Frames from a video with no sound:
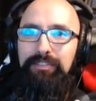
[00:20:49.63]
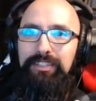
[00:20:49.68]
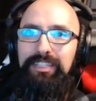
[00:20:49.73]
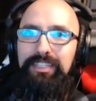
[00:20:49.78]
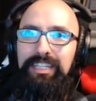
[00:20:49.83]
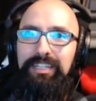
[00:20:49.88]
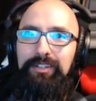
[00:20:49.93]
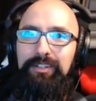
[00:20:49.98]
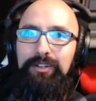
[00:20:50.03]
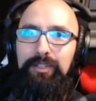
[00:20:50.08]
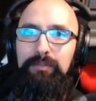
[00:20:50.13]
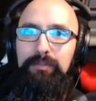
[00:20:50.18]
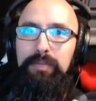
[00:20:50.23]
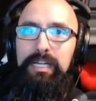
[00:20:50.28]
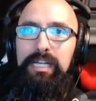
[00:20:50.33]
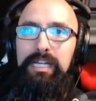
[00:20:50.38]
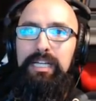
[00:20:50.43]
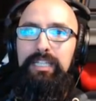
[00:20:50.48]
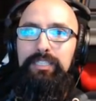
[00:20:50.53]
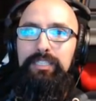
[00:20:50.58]
Graveler, then Golem.
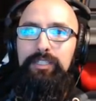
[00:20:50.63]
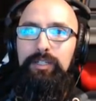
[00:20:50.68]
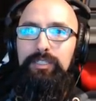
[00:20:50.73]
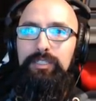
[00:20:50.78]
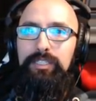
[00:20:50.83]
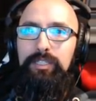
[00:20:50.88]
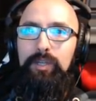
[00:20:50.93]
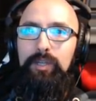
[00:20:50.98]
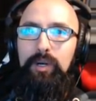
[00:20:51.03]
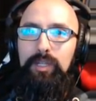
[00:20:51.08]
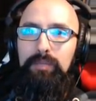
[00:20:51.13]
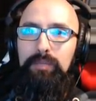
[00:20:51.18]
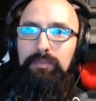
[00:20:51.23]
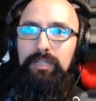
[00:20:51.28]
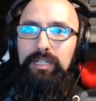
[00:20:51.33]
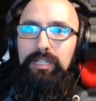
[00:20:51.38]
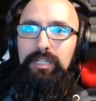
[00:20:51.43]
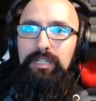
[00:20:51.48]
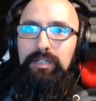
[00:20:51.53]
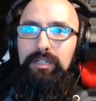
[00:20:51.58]
So it's a Golem.
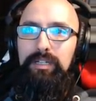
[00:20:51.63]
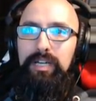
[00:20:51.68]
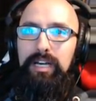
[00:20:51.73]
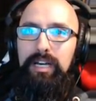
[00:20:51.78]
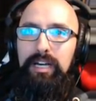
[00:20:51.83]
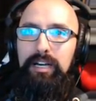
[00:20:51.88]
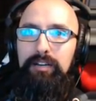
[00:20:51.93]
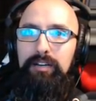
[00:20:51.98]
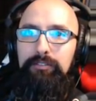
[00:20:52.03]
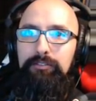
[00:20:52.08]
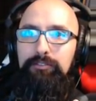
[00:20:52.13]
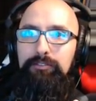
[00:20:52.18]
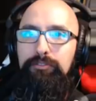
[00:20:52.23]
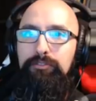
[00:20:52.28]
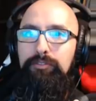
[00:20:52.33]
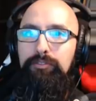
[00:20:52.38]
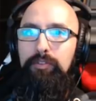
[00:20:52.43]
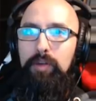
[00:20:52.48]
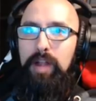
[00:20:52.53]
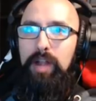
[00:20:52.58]
Uh,
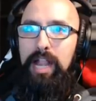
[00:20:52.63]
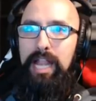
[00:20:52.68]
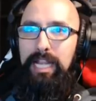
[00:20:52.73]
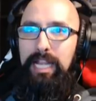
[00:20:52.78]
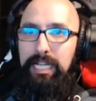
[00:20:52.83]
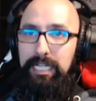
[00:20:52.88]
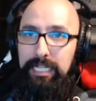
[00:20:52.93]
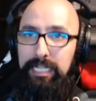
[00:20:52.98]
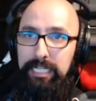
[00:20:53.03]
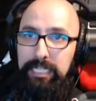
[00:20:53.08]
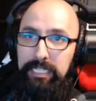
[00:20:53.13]
Frank.